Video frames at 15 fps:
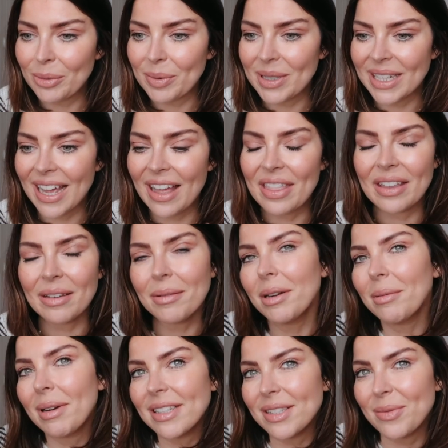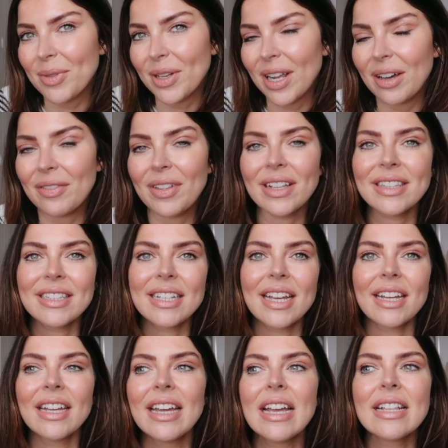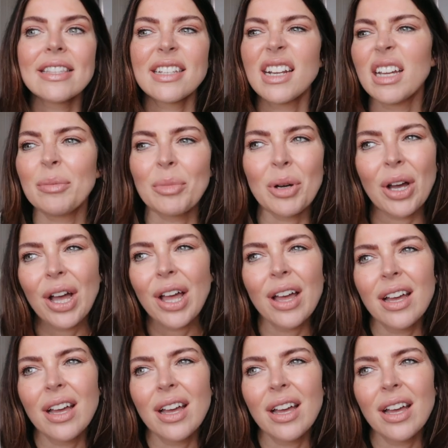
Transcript: But yeah, I think I'm gonna wear something out of that tonight. But